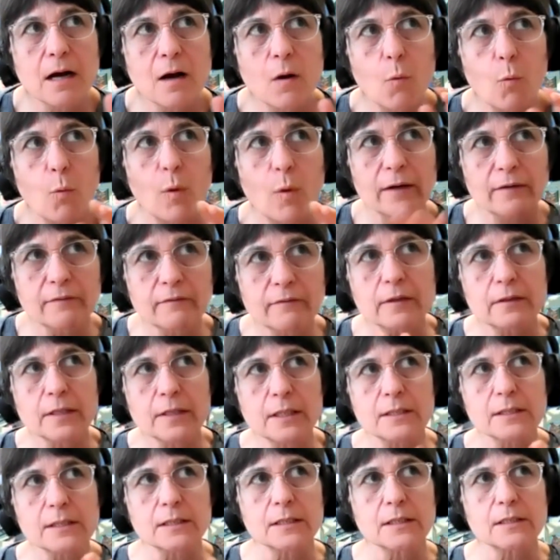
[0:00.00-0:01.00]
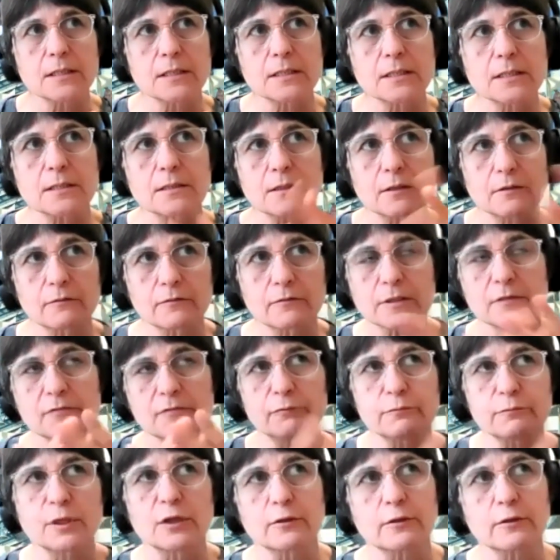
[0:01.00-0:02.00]
one of the things that sort of just
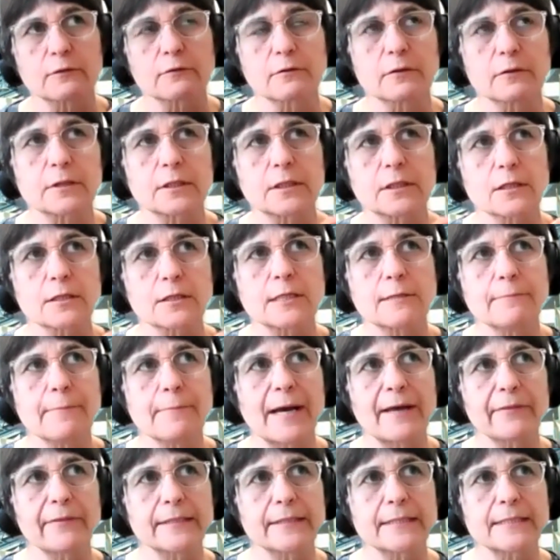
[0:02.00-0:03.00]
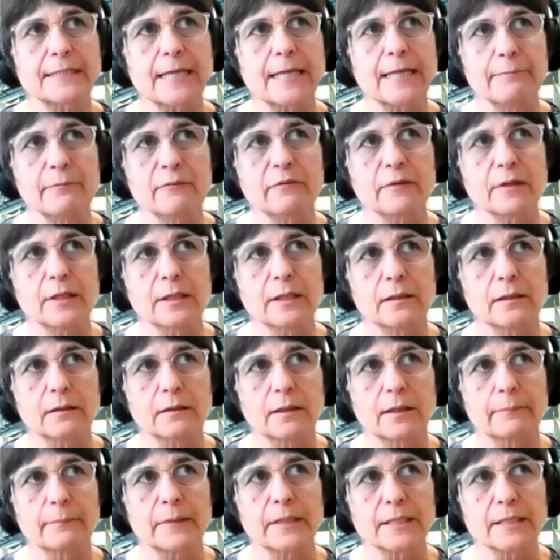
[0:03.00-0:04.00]
from talking to Kirsten about this type of thing
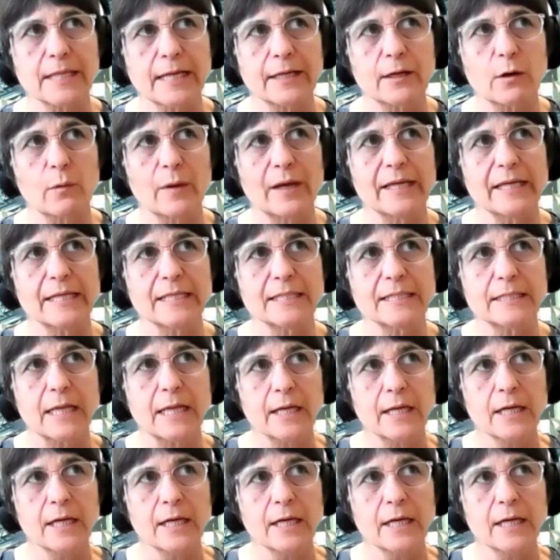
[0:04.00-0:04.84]
that I'm going to take away is